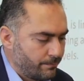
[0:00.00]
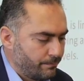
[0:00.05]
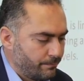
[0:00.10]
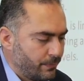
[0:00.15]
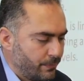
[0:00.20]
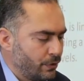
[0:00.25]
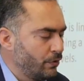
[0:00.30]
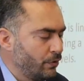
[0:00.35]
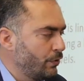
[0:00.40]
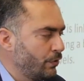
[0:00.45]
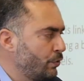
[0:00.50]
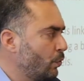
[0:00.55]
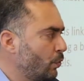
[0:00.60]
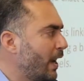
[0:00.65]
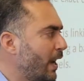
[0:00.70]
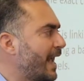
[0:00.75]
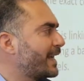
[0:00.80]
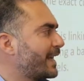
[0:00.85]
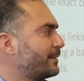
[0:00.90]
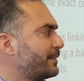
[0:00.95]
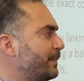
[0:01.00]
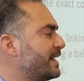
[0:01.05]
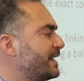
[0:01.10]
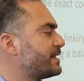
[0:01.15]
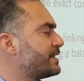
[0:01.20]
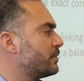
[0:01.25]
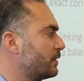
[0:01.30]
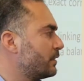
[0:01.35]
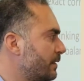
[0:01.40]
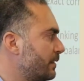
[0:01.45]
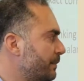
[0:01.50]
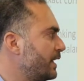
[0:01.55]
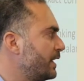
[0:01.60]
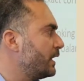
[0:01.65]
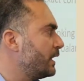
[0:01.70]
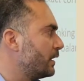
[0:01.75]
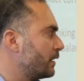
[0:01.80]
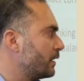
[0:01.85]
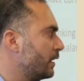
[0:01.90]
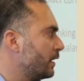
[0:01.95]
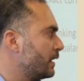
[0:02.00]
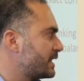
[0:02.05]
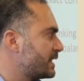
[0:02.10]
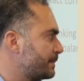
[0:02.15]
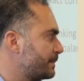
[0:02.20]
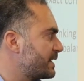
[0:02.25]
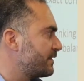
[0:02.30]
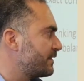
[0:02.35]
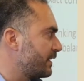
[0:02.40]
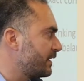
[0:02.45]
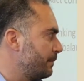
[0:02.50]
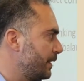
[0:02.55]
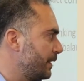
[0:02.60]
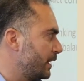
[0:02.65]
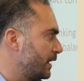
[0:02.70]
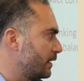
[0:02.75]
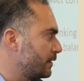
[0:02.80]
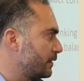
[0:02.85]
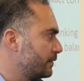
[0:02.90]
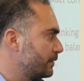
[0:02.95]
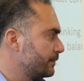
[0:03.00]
You act based on the meaning, a specific meaning.